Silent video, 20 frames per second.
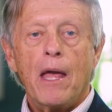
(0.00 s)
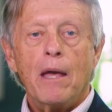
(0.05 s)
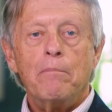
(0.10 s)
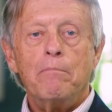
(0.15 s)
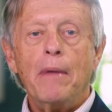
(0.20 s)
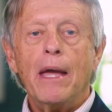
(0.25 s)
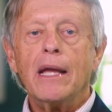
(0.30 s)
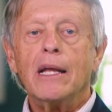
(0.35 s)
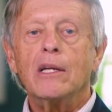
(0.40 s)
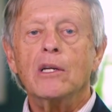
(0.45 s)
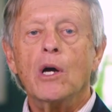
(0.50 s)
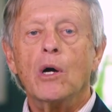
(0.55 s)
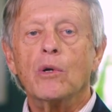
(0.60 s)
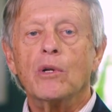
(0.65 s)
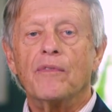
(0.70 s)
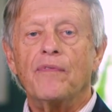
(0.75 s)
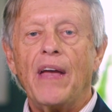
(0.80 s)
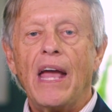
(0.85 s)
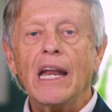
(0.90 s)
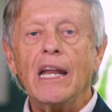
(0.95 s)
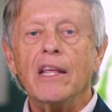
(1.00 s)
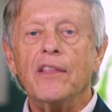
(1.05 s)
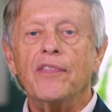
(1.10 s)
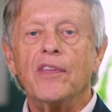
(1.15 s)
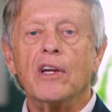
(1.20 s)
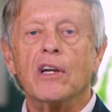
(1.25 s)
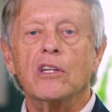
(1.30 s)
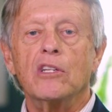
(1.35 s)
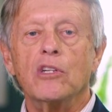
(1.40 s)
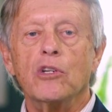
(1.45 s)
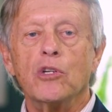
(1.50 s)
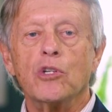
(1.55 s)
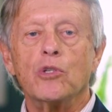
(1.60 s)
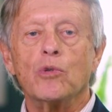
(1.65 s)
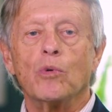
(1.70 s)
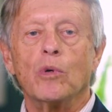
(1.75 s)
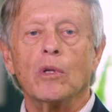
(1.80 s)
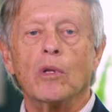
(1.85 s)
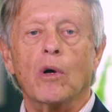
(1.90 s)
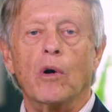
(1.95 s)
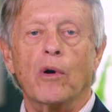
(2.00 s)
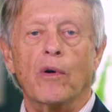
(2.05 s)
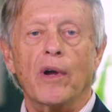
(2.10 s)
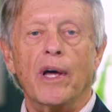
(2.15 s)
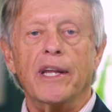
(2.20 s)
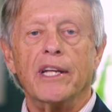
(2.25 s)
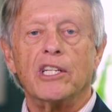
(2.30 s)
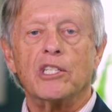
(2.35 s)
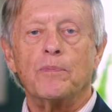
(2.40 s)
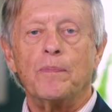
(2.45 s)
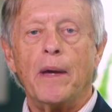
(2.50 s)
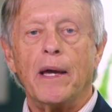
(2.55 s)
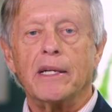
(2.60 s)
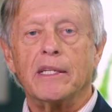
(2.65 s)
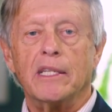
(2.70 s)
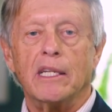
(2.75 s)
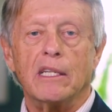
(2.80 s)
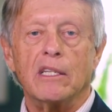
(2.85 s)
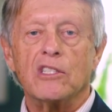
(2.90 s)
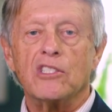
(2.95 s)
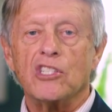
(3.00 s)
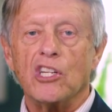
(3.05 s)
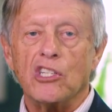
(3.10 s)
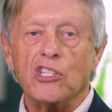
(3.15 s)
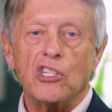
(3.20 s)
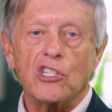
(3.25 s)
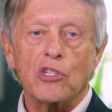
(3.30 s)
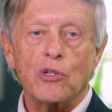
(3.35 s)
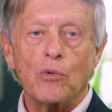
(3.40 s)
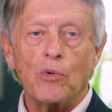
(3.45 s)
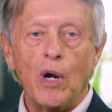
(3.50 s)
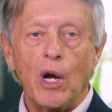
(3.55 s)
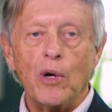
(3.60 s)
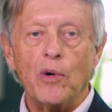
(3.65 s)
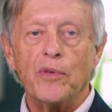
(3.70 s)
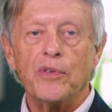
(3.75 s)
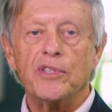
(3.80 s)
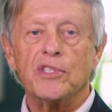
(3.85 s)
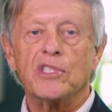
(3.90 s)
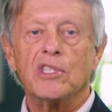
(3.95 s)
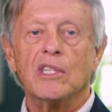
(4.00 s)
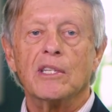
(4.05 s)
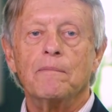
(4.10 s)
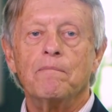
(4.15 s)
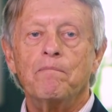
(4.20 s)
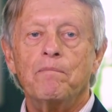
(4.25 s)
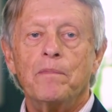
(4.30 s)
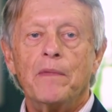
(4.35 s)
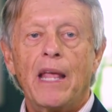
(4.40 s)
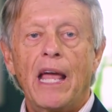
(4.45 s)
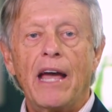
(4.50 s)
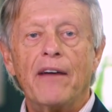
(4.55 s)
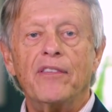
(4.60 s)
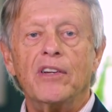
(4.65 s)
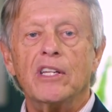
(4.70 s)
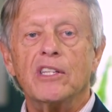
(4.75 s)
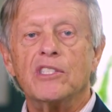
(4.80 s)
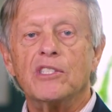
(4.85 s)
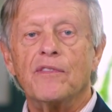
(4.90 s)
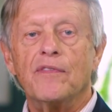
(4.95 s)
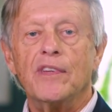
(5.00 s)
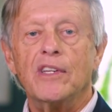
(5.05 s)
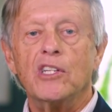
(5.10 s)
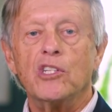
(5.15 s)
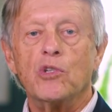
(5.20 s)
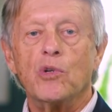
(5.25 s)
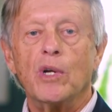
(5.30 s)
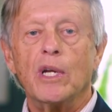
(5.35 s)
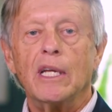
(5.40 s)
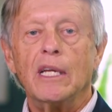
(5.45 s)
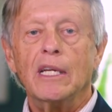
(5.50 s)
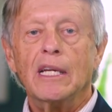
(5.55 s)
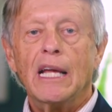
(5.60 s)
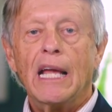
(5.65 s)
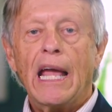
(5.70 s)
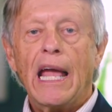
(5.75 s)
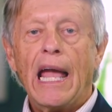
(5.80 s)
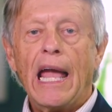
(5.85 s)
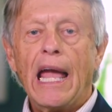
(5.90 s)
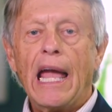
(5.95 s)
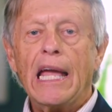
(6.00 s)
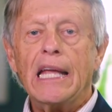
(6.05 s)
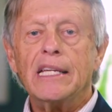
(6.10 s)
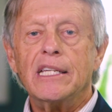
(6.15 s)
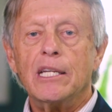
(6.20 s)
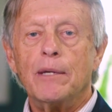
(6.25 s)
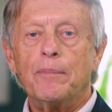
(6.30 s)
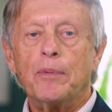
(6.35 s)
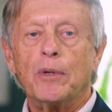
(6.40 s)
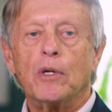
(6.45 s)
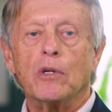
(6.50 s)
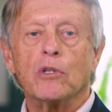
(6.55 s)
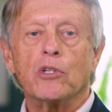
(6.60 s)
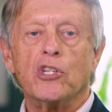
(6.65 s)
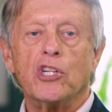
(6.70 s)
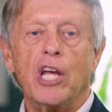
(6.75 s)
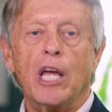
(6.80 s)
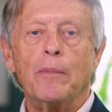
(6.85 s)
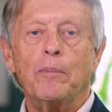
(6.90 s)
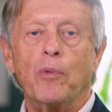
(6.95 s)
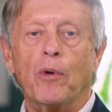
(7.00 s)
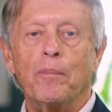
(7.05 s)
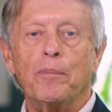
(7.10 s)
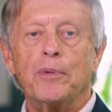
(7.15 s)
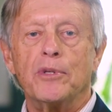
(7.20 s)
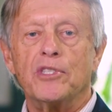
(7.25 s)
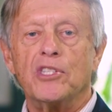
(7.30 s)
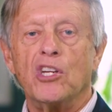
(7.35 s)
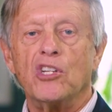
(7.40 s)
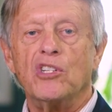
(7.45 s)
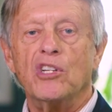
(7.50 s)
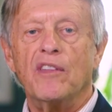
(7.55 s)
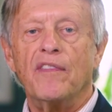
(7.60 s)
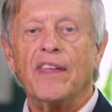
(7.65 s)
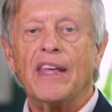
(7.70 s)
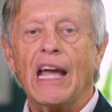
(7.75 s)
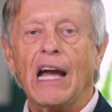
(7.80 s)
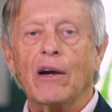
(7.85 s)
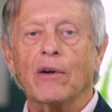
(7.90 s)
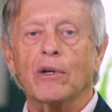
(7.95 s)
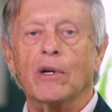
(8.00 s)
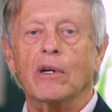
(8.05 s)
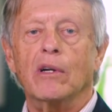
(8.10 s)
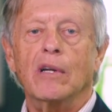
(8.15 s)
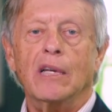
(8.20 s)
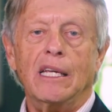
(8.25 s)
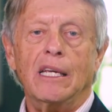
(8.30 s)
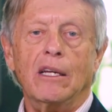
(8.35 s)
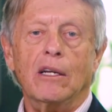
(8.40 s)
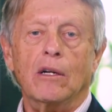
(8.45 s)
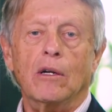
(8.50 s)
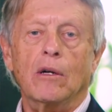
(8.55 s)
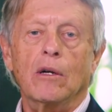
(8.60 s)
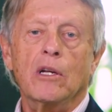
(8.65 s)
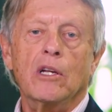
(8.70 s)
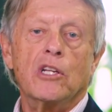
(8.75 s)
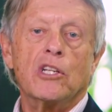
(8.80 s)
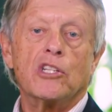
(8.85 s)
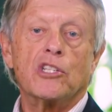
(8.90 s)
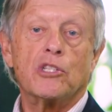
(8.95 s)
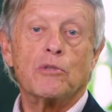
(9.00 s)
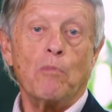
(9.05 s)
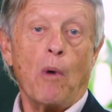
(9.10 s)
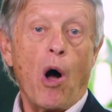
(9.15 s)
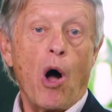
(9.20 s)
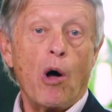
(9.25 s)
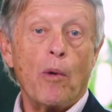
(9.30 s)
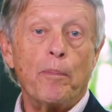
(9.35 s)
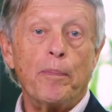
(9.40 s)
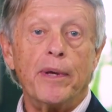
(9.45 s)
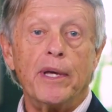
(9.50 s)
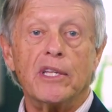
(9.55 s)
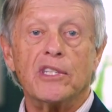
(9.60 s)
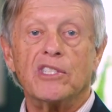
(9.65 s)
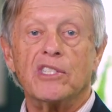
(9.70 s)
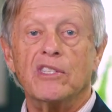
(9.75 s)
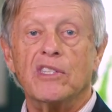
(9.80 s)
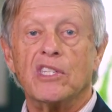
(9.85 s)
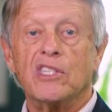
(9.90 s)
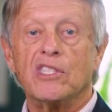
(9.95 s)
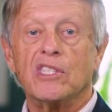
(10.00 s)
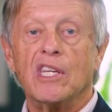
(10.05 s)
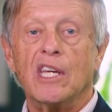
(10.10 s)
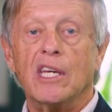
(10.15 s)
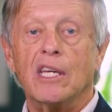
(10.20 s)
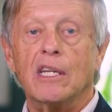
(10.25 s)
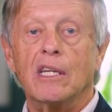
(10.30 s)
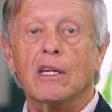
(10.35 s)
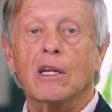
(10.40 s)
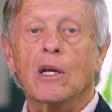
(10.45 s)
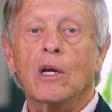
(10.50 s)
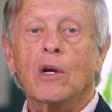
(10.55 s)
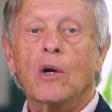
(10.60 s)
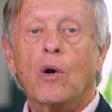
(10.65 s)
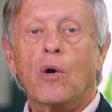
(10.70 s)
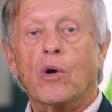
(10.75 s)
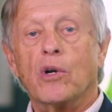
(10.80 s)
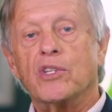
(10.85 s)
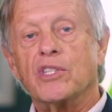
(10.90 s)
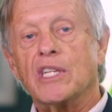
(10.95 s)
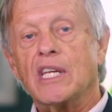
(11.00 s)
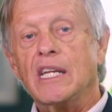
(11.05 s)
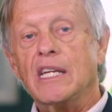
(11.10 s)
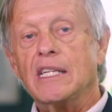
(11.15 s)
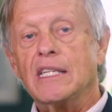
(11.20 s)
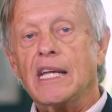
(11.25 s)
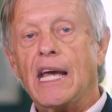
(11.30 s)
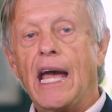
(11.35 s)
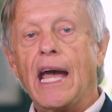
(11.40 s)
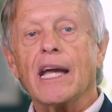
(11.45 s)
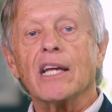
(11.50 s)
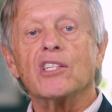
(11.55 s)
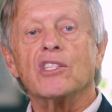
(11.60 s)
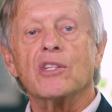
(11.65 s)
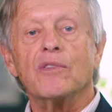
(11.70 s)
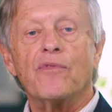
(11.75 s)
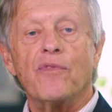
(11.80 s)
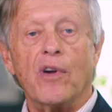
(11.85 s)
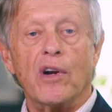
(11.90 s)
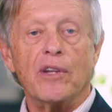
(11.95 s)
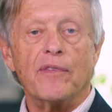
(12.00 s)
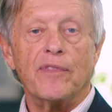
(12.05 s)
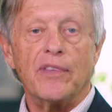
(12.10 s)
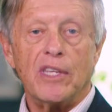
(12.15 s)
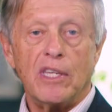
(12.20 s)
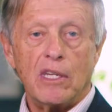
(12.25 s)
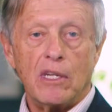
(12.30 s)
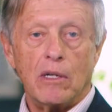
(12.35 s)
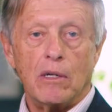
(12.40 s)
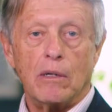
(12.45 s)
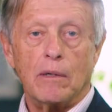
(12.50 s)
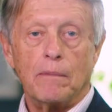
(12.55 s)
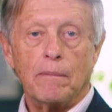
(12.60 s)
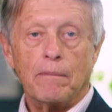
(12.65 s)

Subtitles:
Make note of anything unusual or unexpected, such as growths, evidence of injury, atypical shape or position of the outer ear, small pits in the skin, or skin tags in front of the ear.